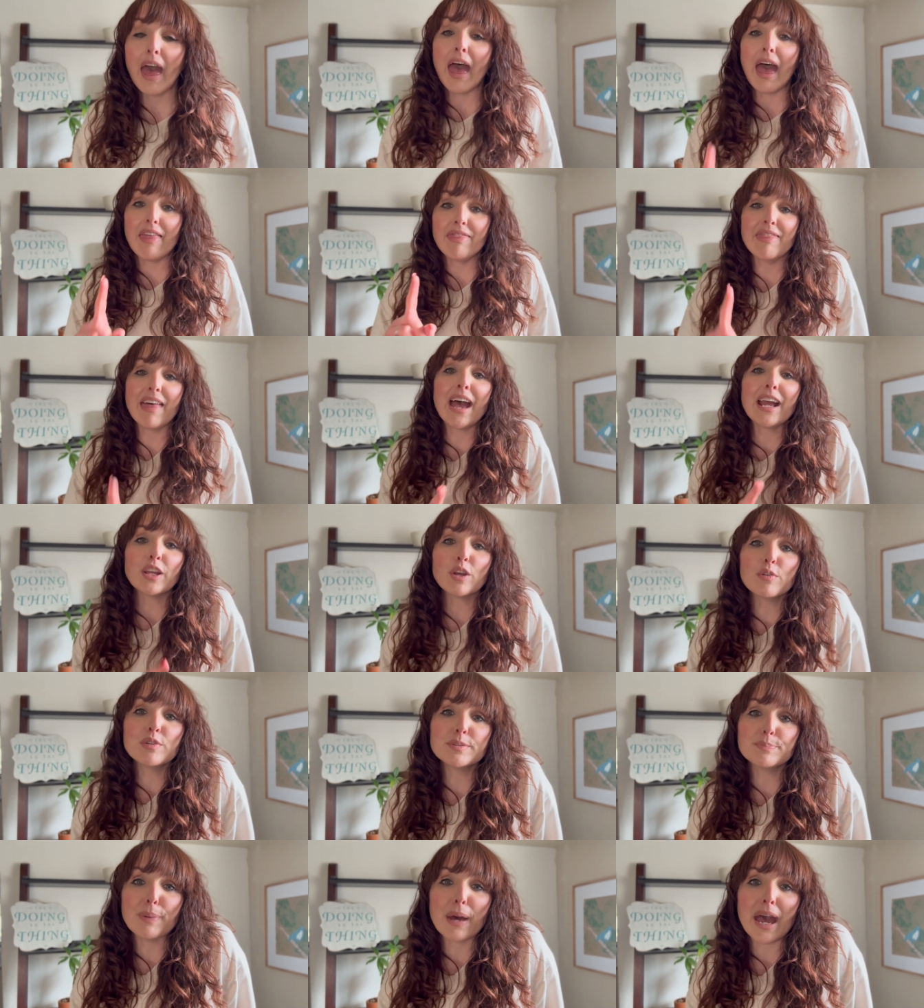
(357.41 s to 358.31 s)
And that
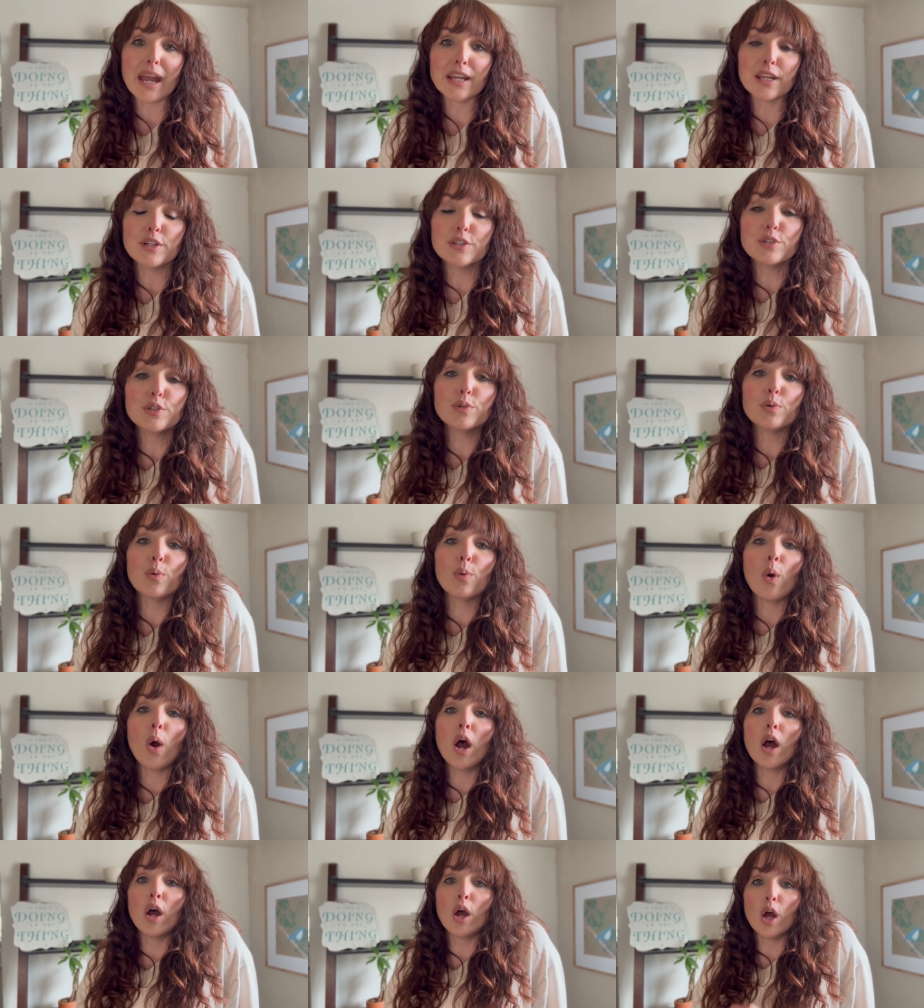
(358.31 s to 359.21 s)
goes back to
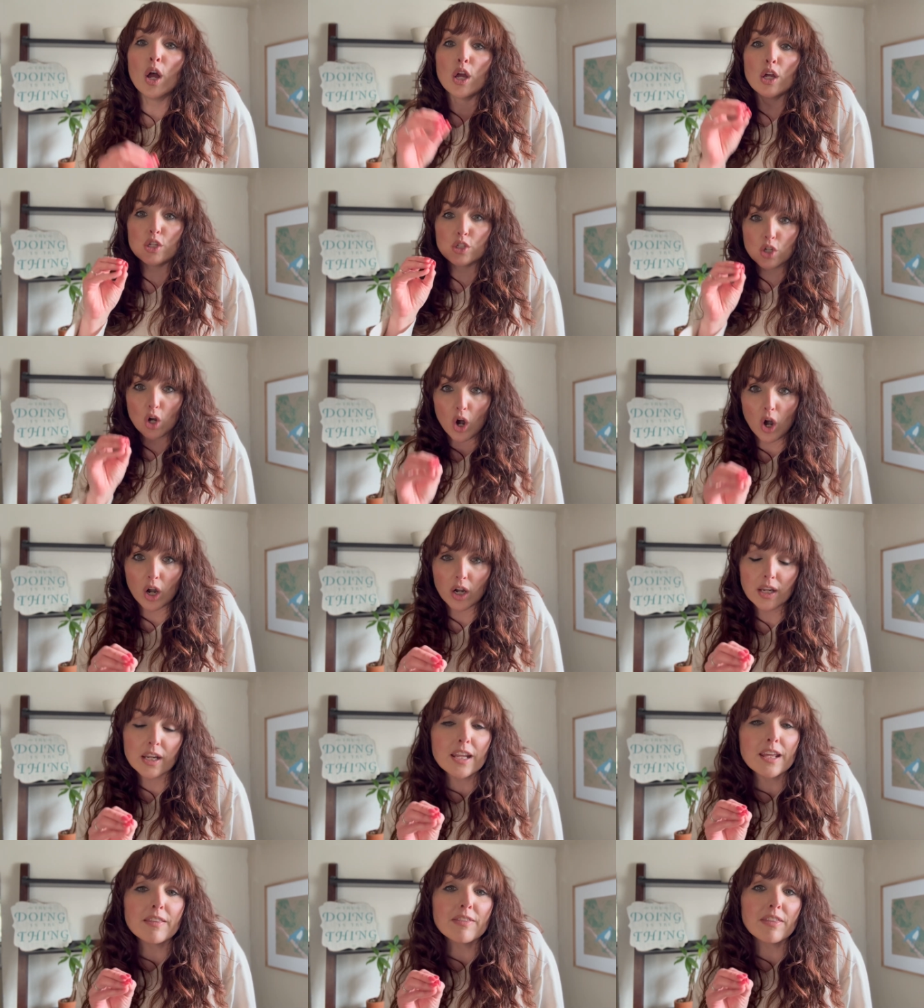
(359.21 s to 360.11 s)

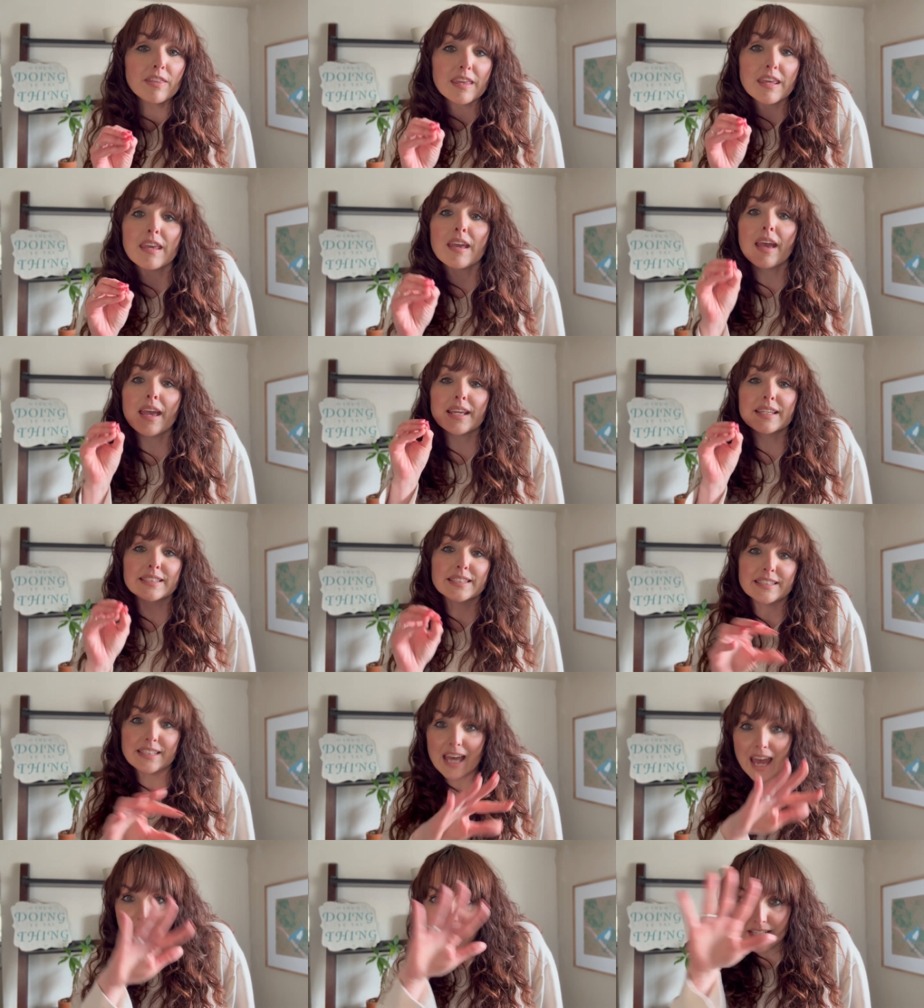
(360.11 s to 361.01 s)
targeting the
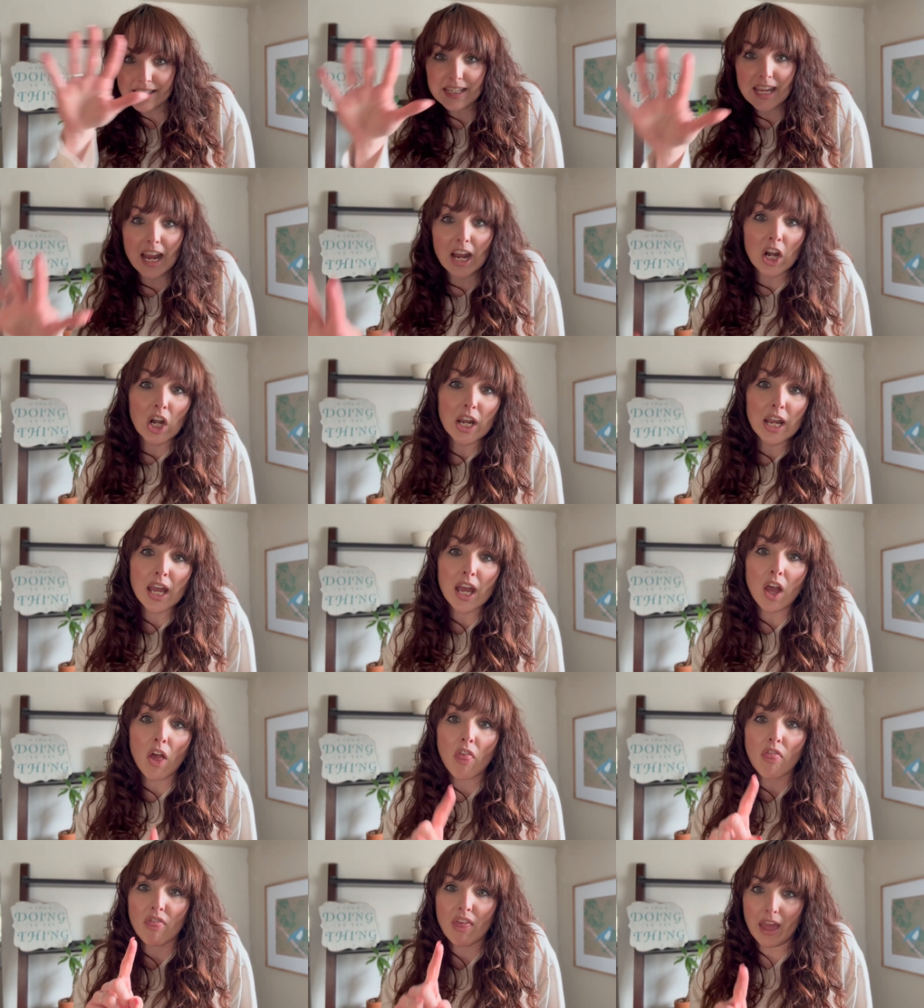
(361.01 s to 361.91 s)
exact
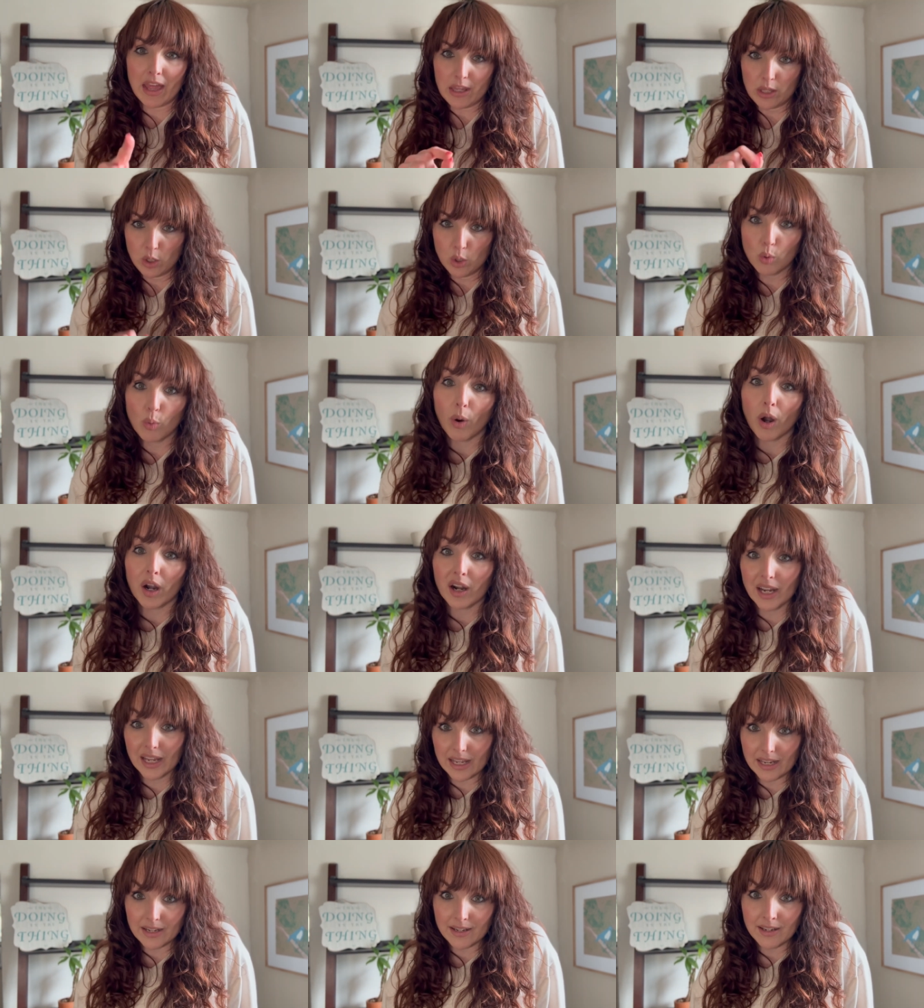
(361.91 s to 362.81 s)
area that you are
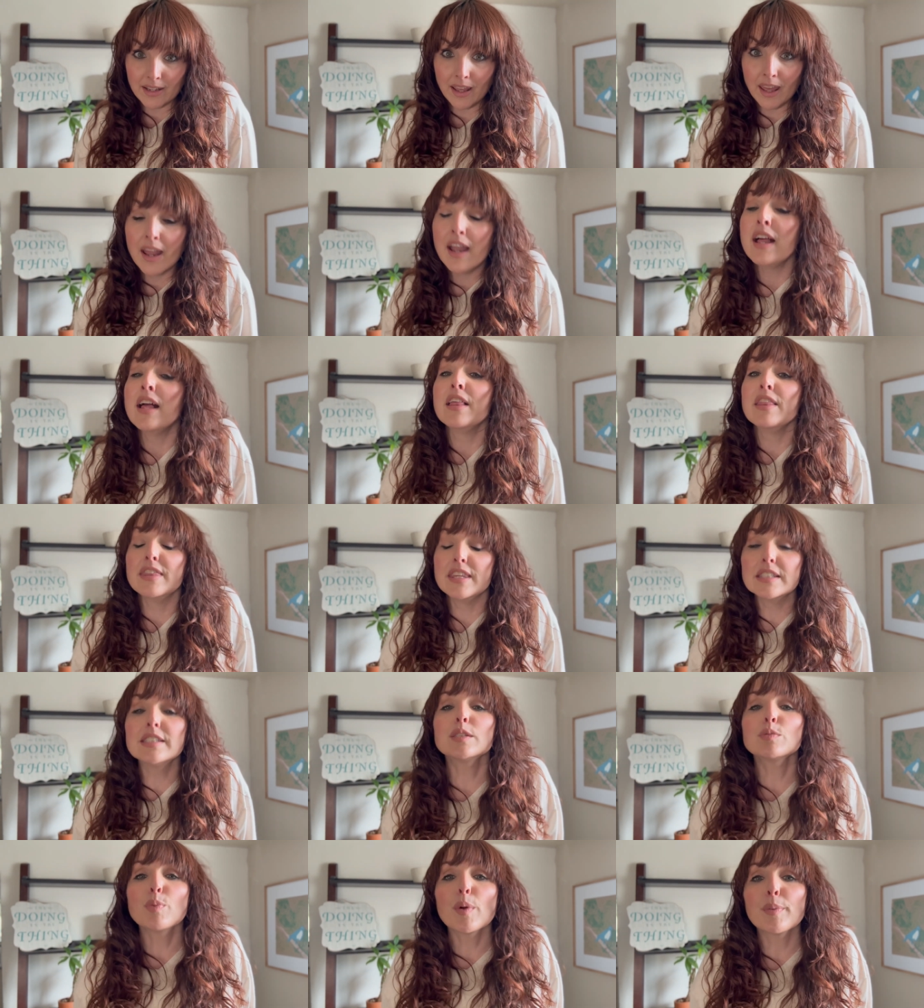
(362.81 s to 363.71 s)
in.
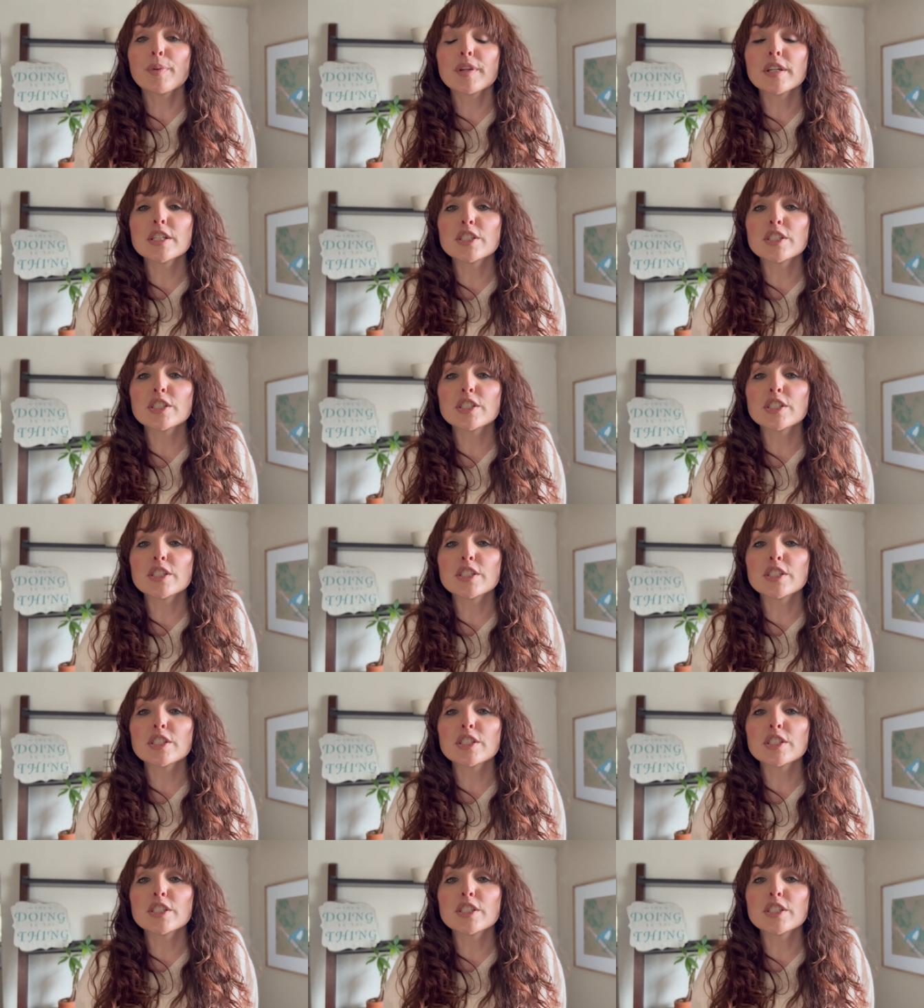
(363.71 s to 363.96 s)
This is where we're going